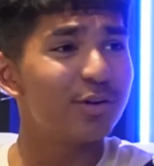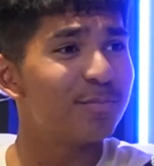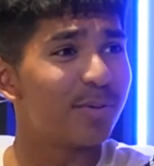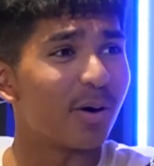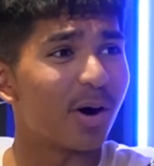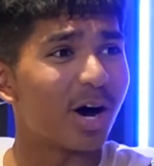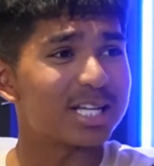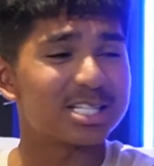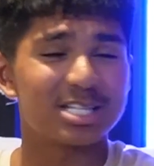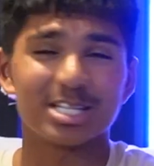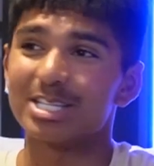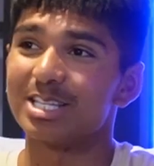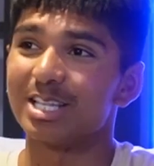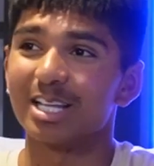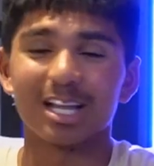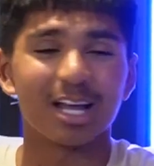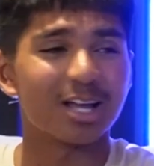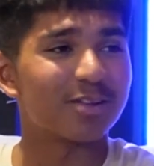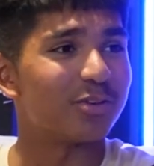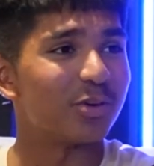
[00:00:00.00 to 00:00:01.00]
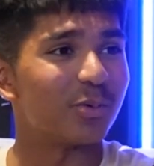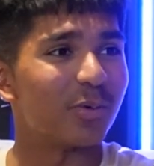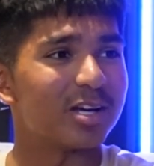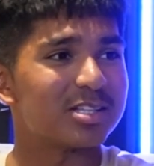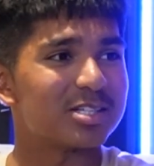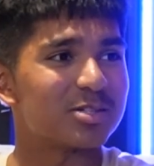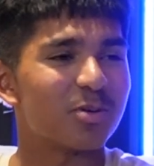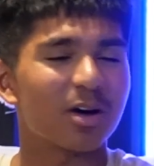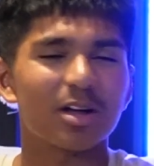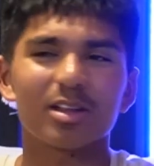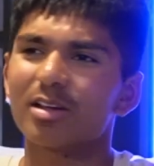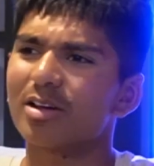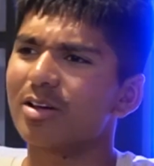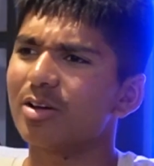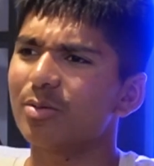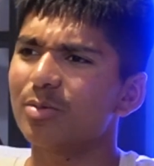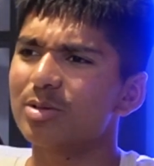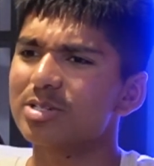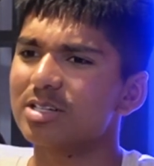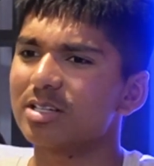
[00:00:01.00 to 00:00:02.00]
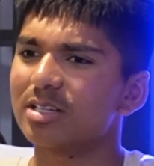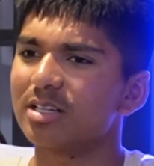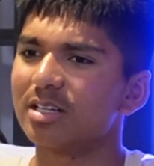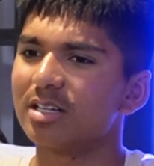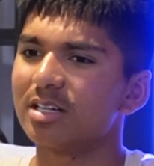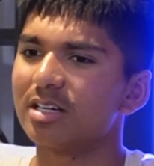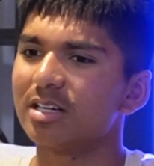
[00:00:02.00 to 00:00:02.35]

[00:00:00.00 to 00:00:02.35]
biases in the last few weeks as well. Who was it?